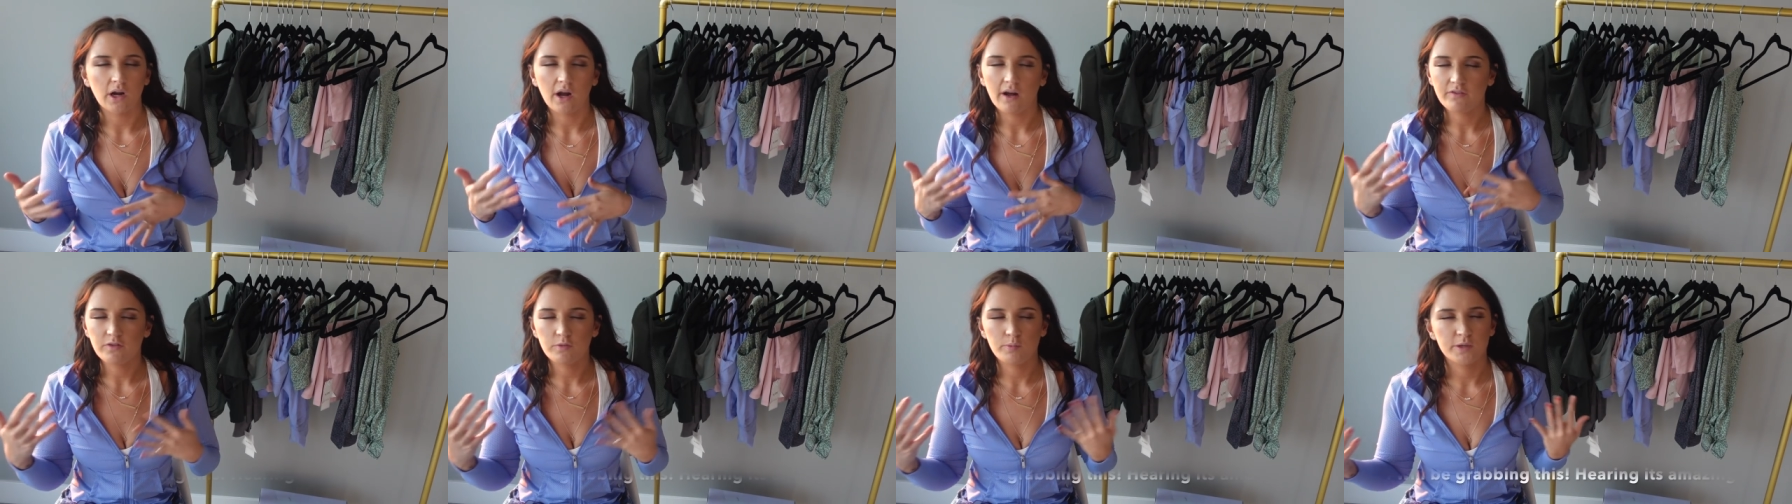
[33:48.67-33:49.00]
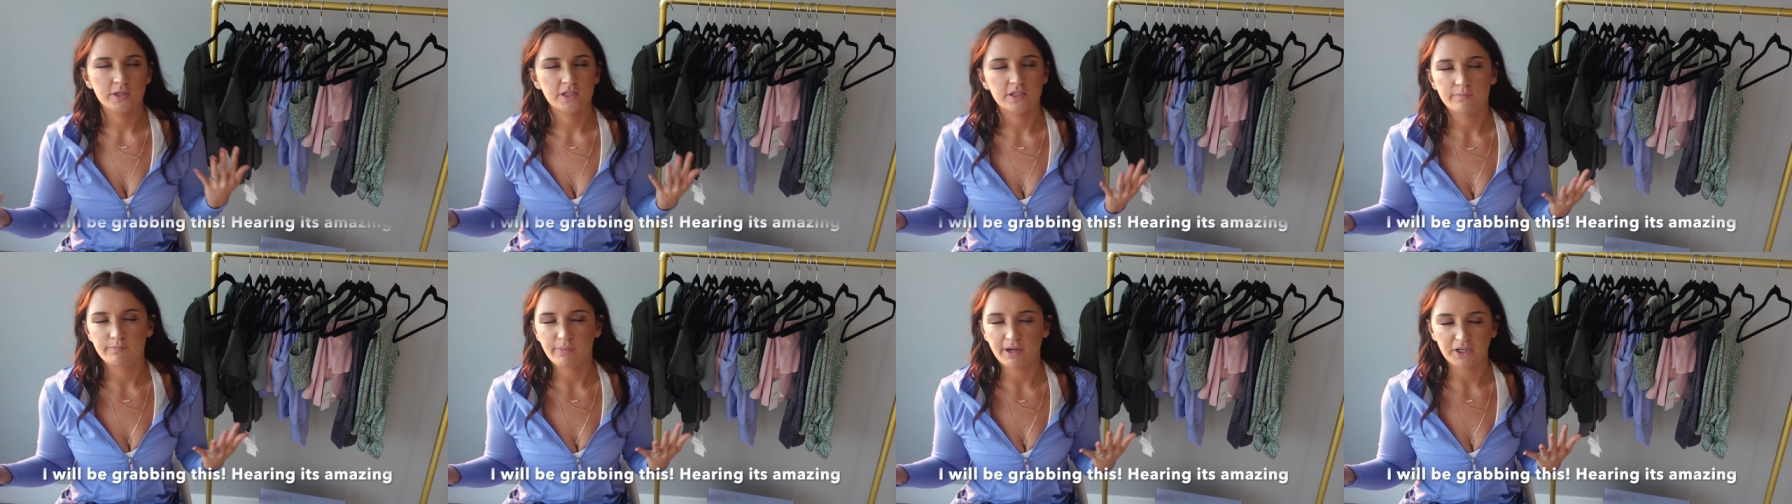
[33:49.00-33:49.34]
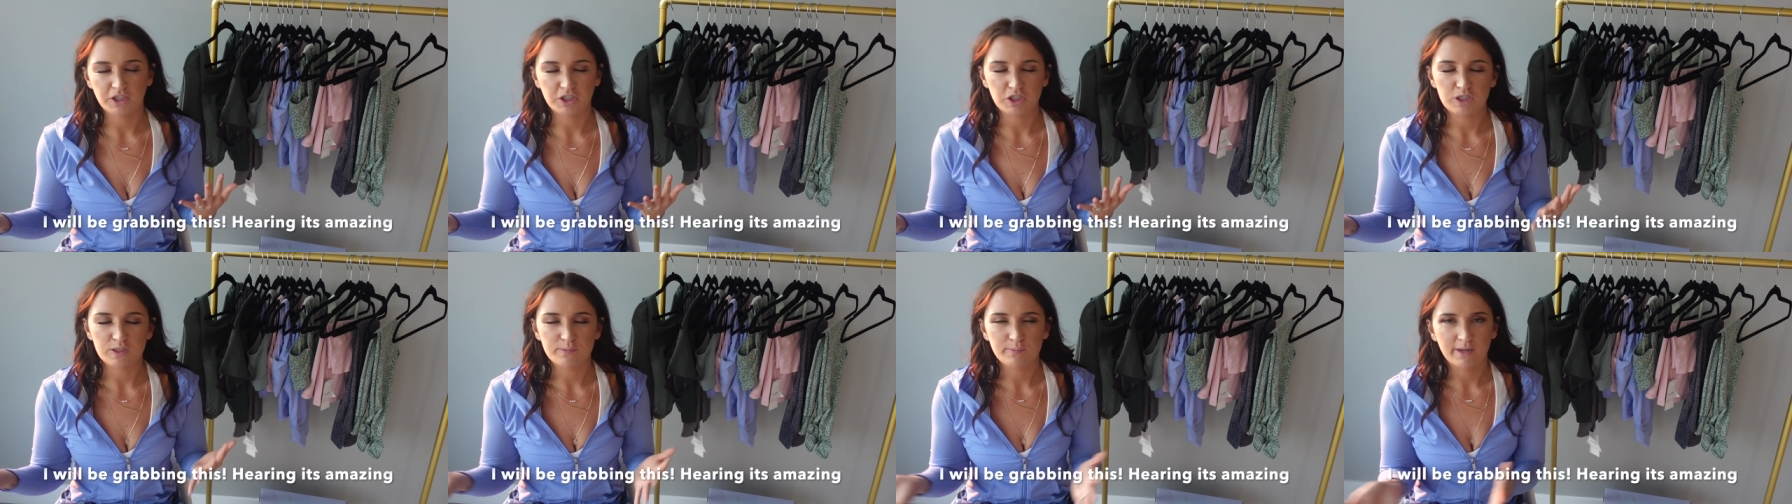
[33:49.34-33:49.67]
I'll have to put some
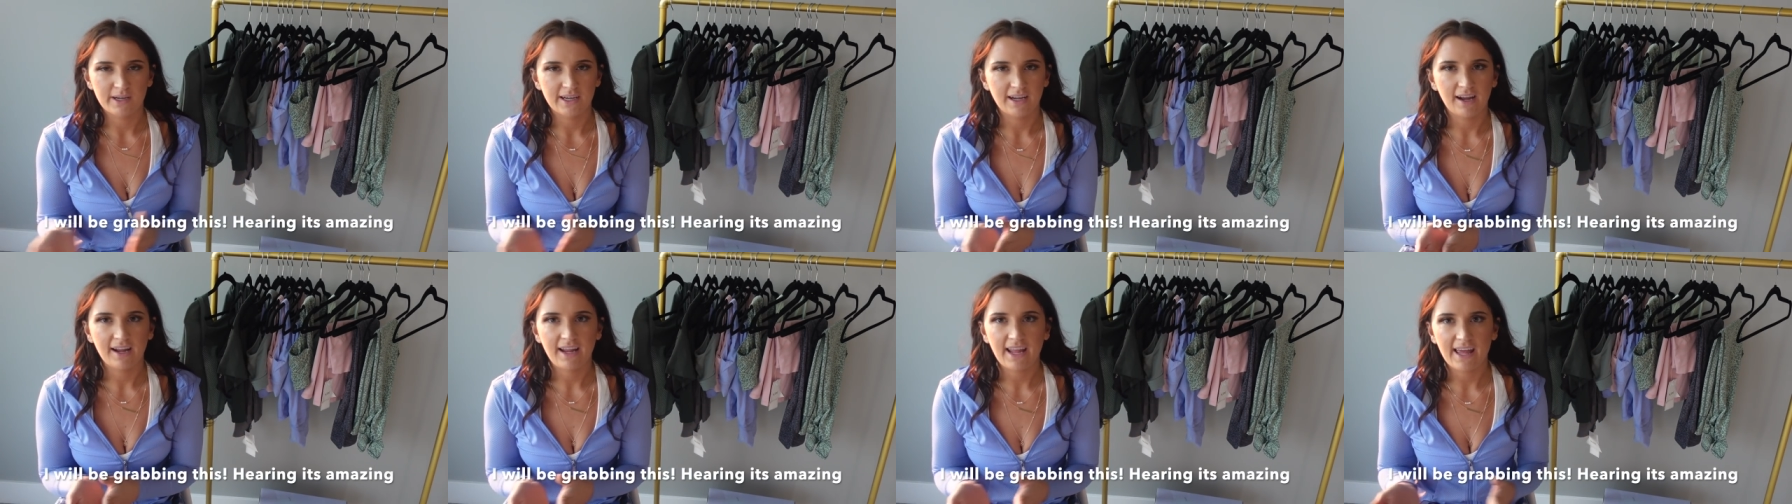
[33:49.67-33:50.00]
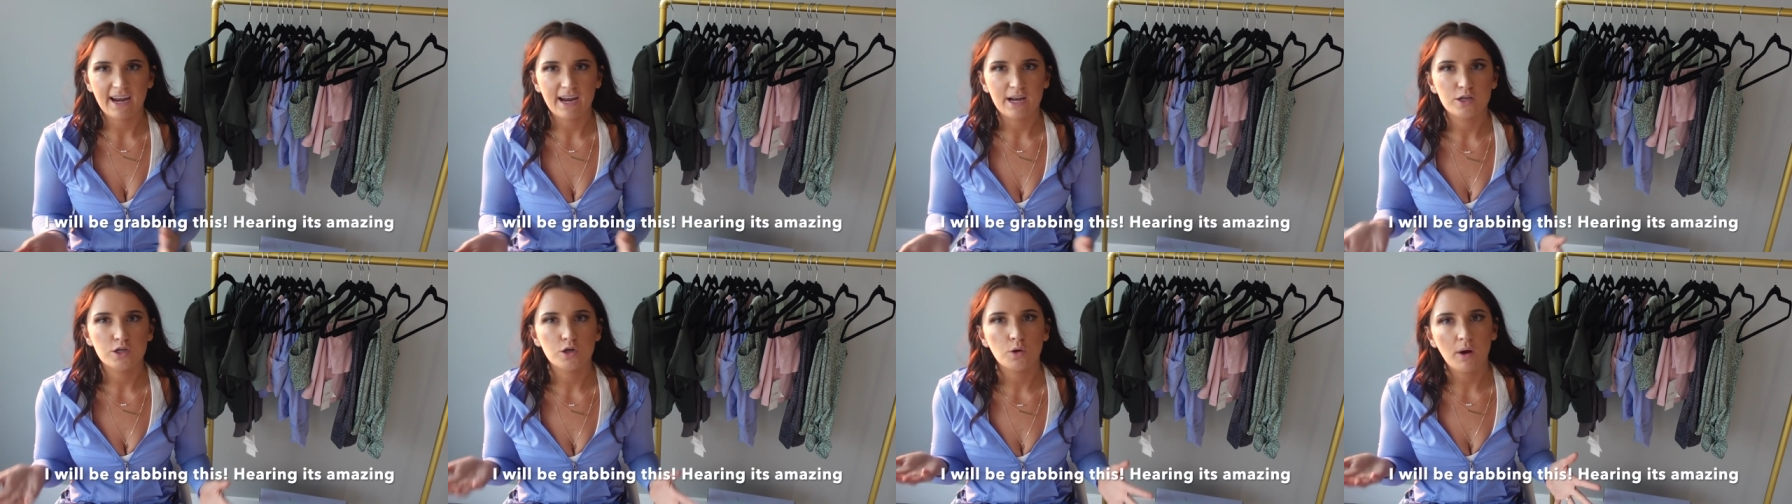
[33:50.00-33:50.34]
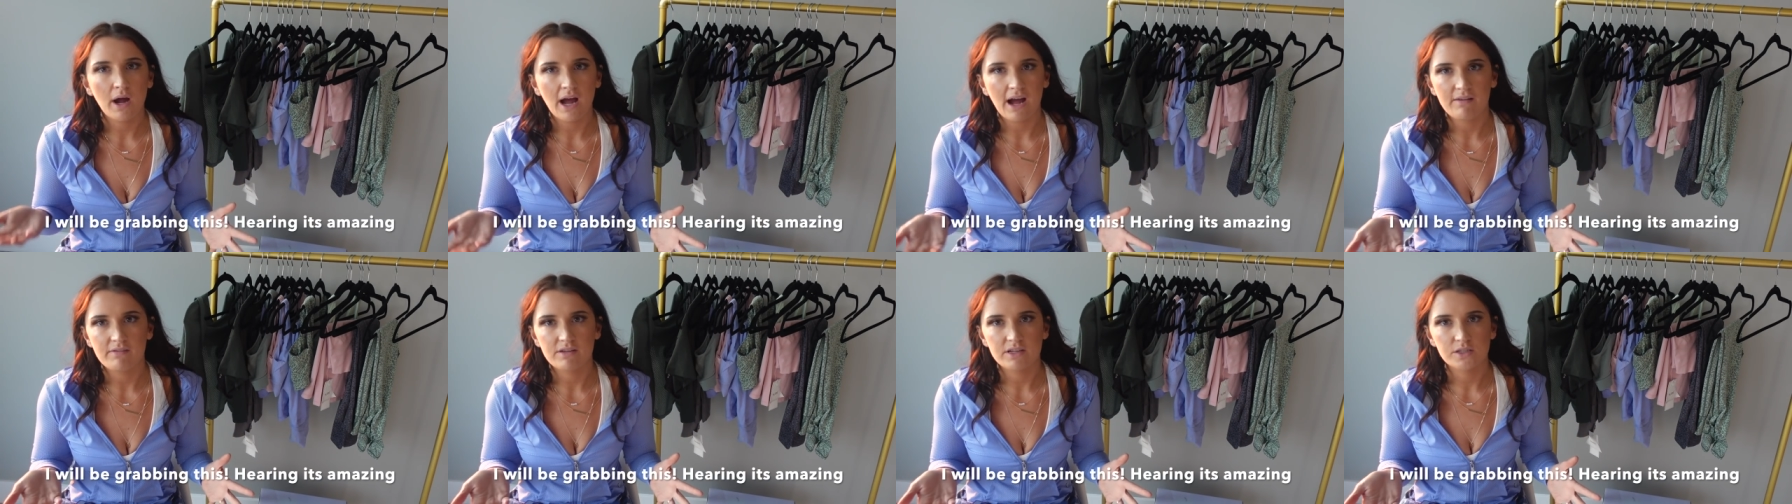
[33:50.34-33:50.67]
pictures, but again, I don't
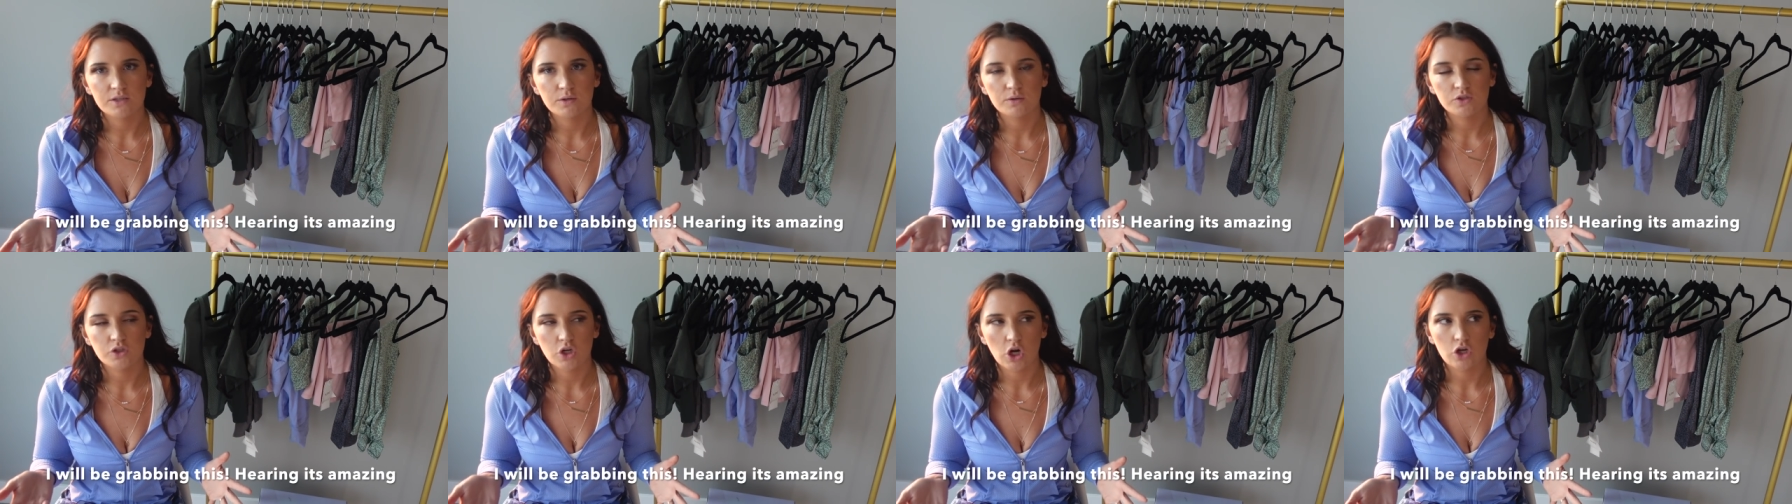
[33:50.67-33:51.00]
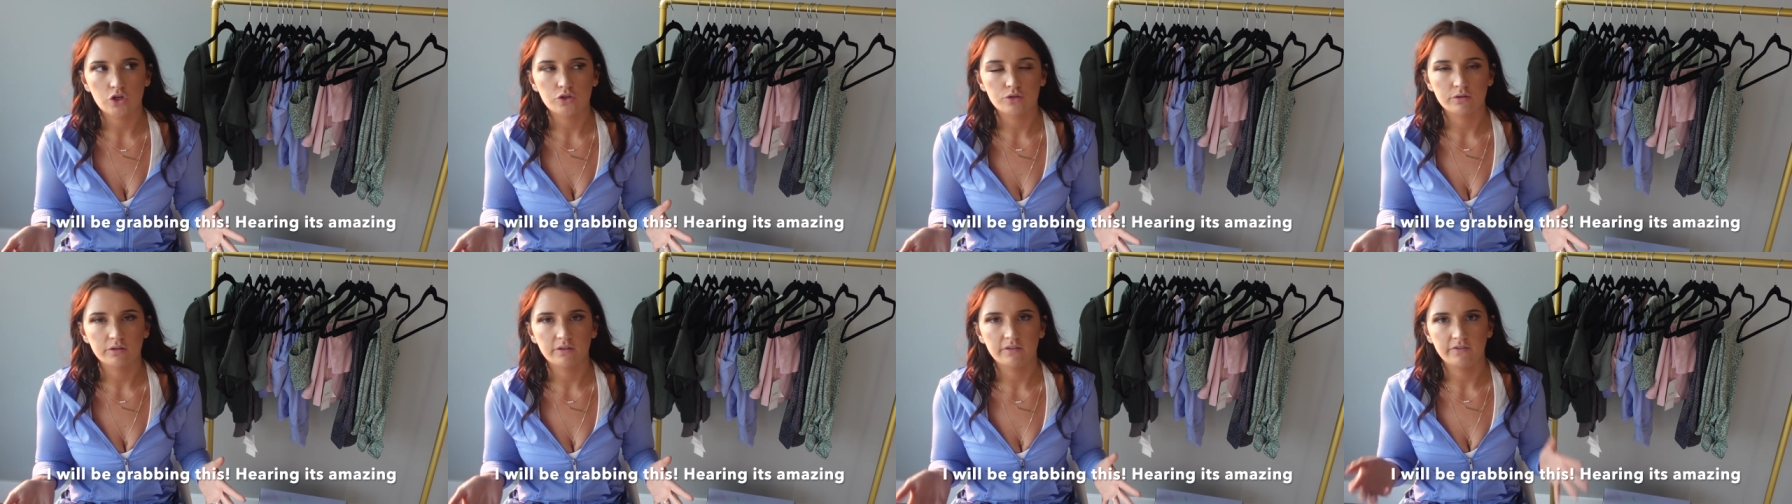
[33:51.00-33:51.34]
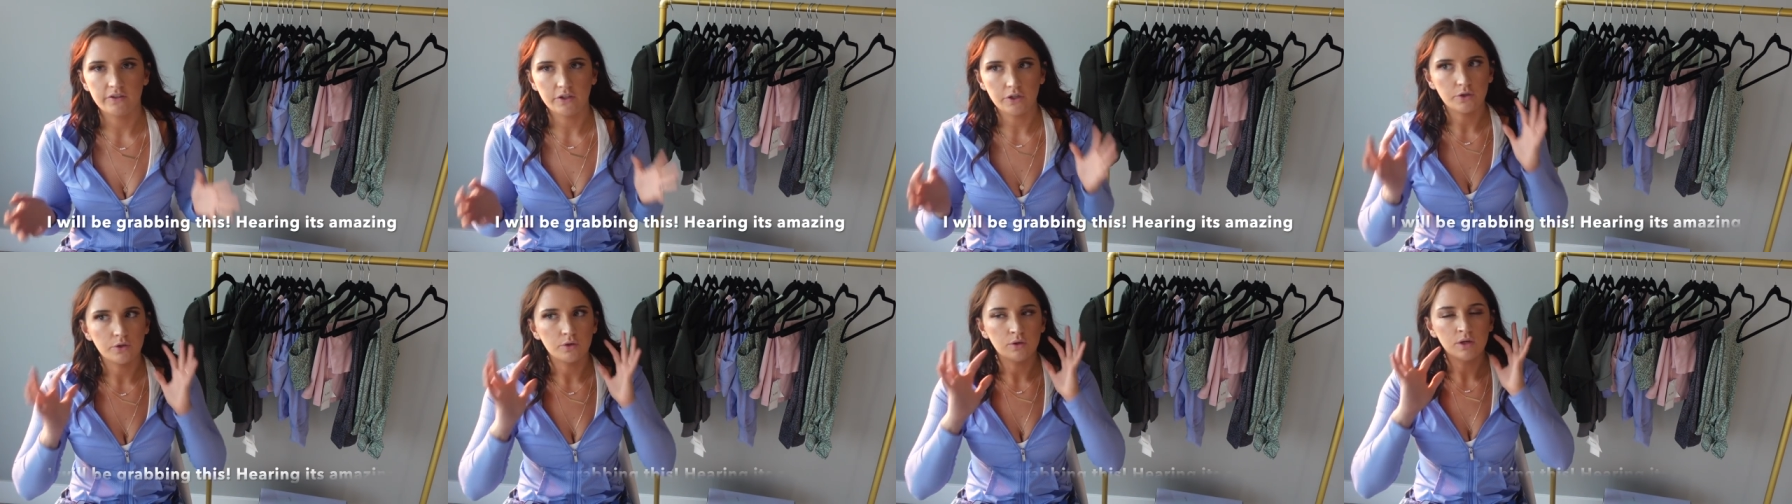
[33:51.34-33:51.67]
have it, so it's hard to
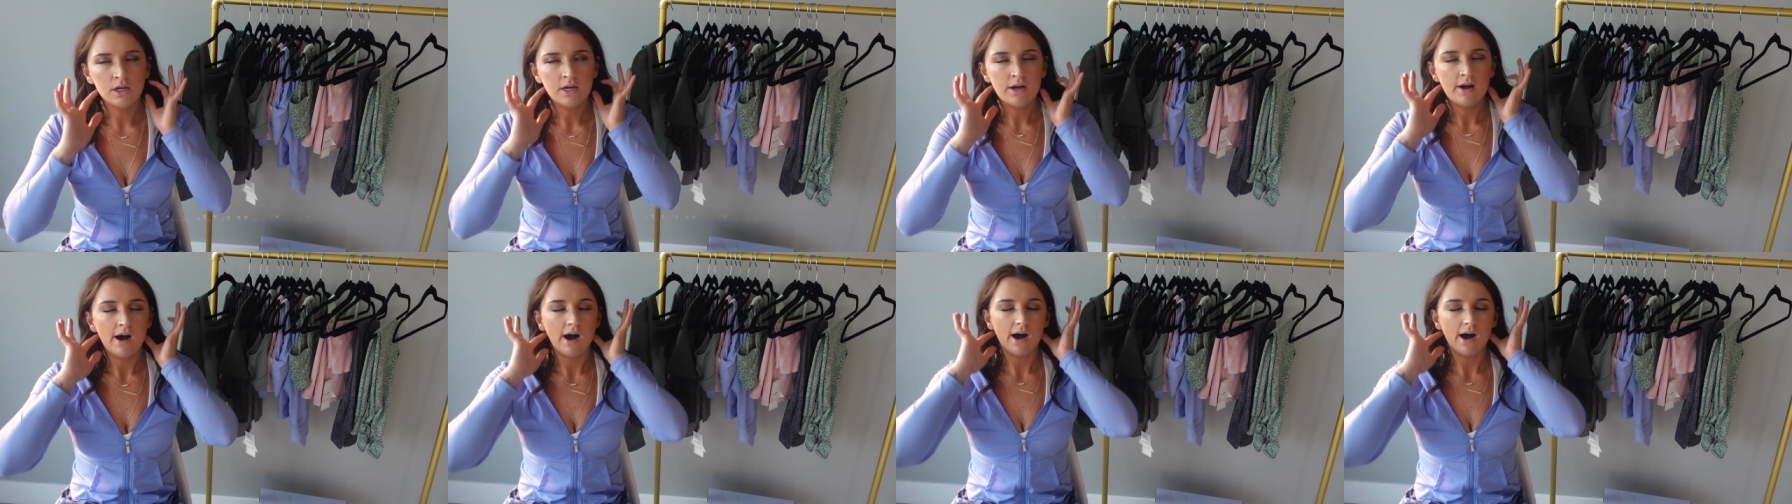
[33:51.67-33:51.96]
review.